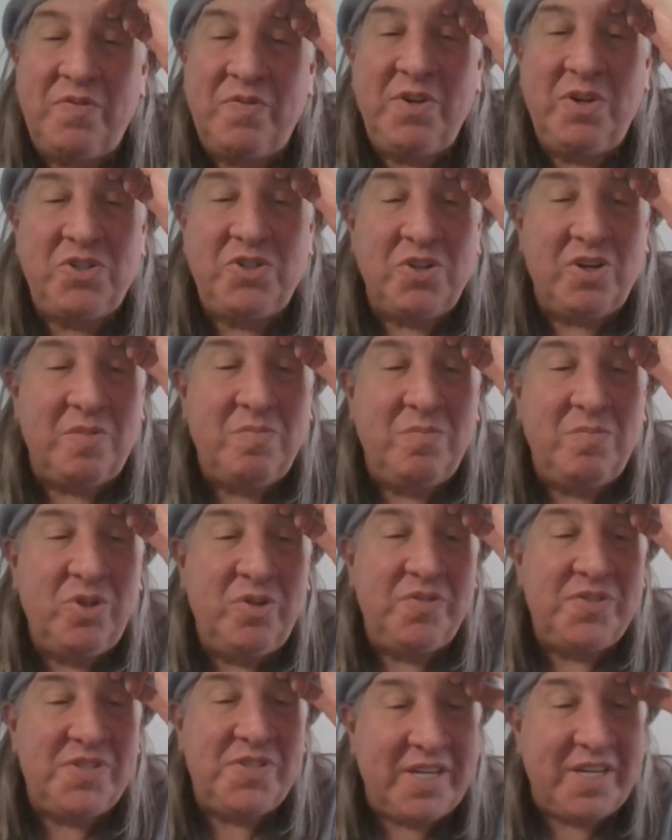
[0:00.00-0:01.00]
a future, it
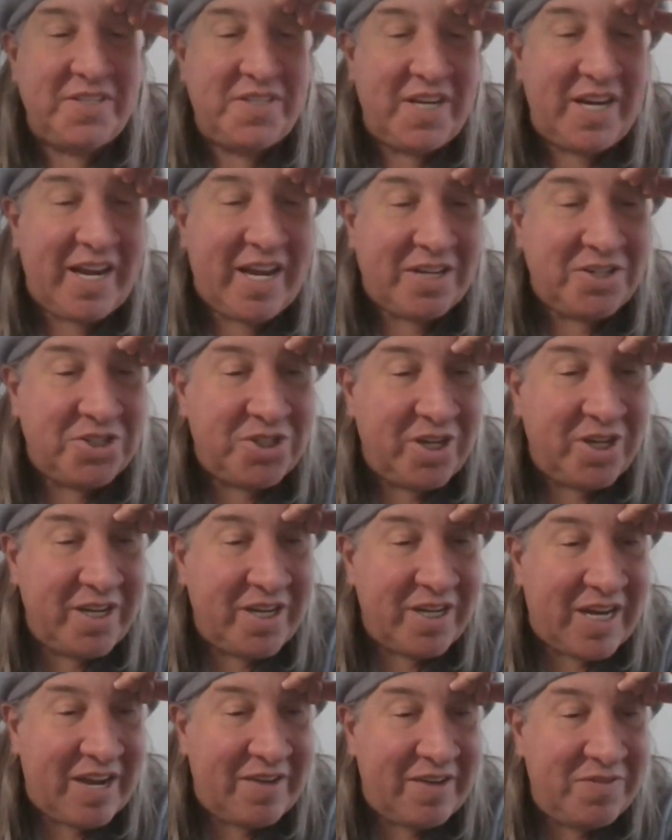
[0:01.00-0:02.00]
moves. Like today, I'll show
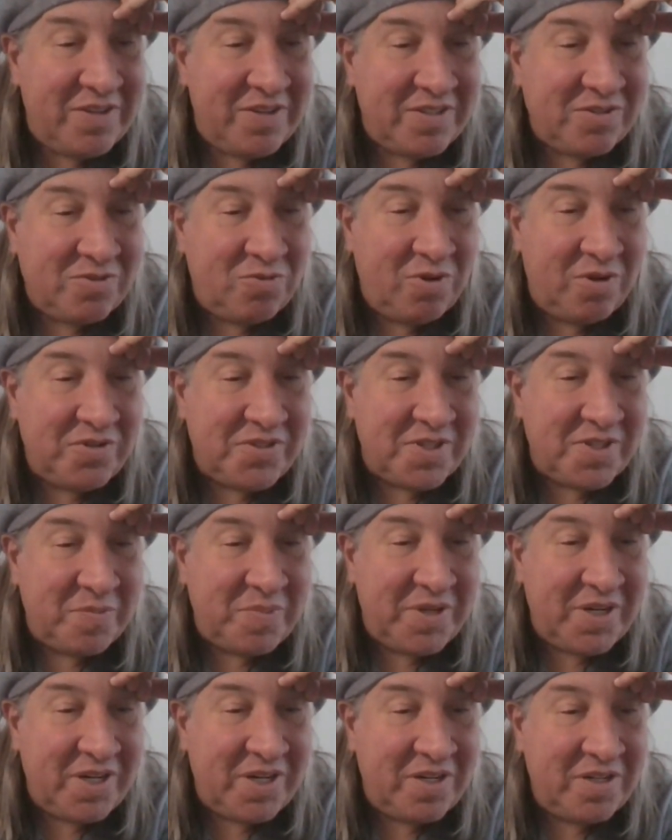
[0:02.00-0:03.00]
you, I have this quotes
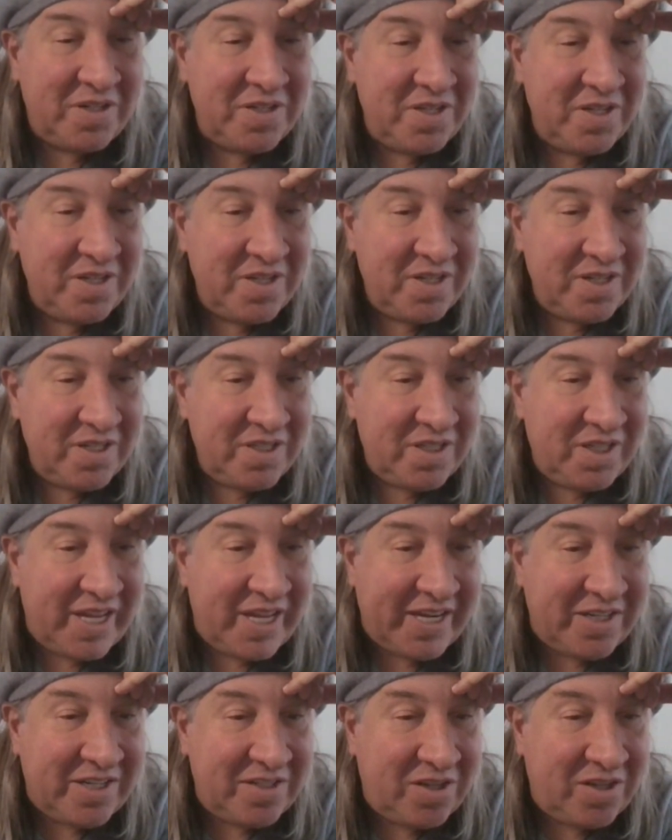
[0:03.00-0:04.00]
up here.
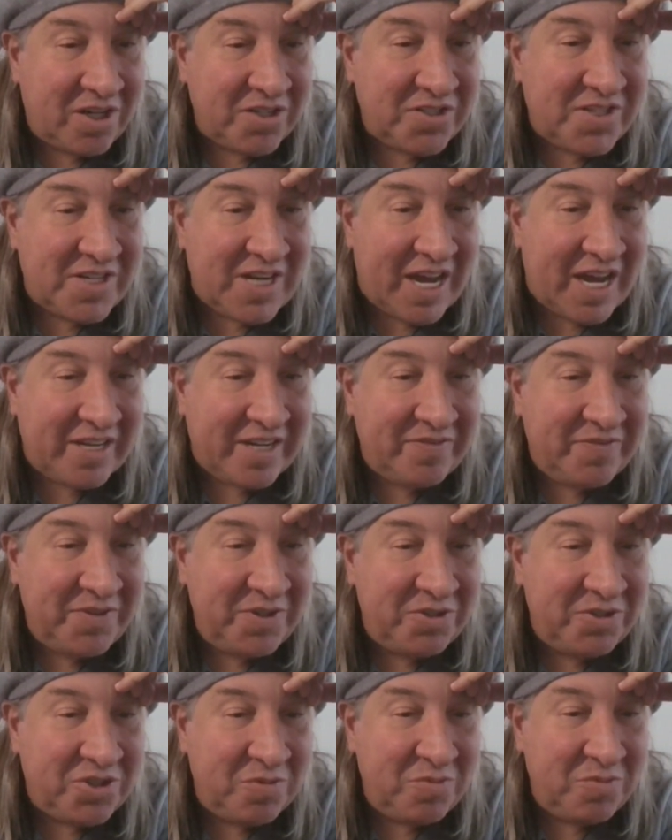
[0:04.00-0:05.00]
Like, our stock
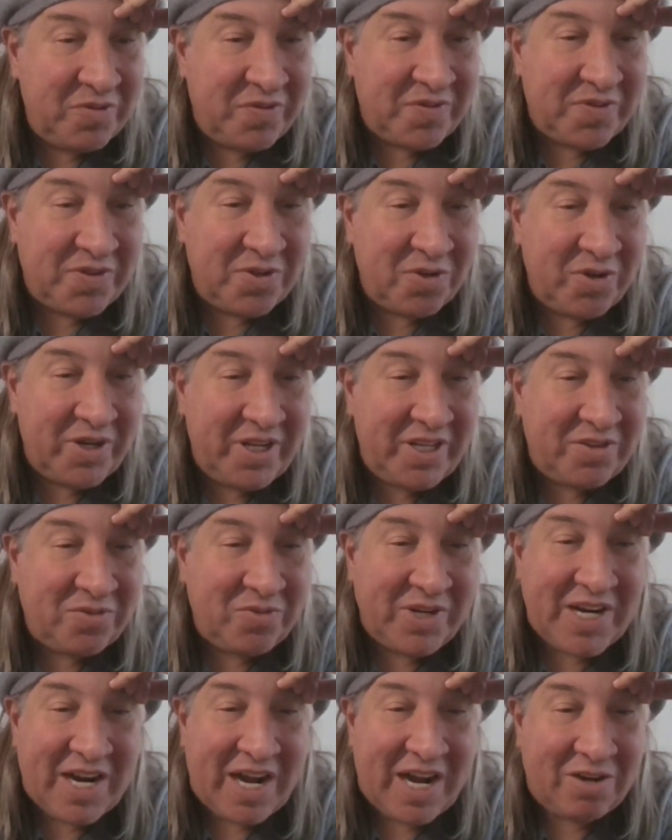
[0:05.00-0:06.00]
future moved
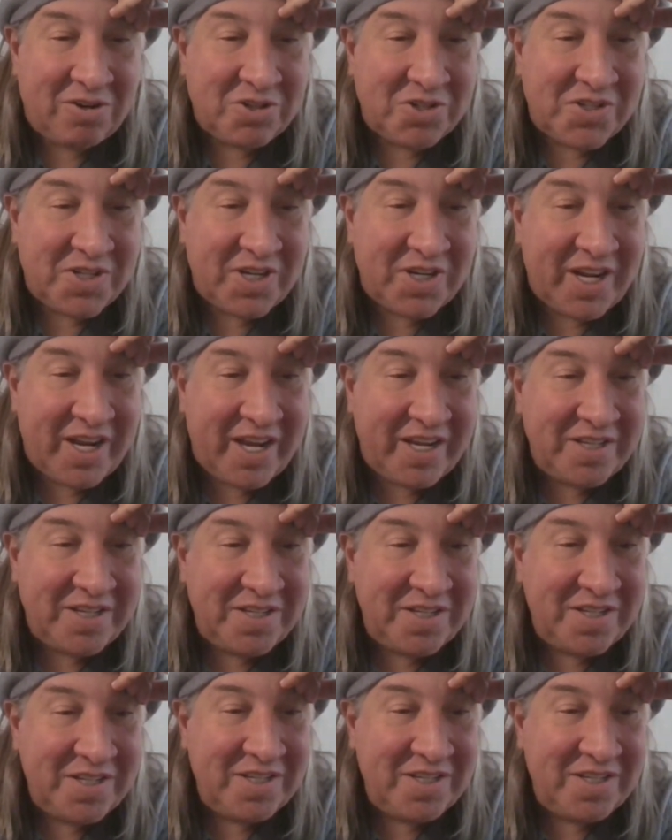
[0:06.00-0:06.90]
$33 today.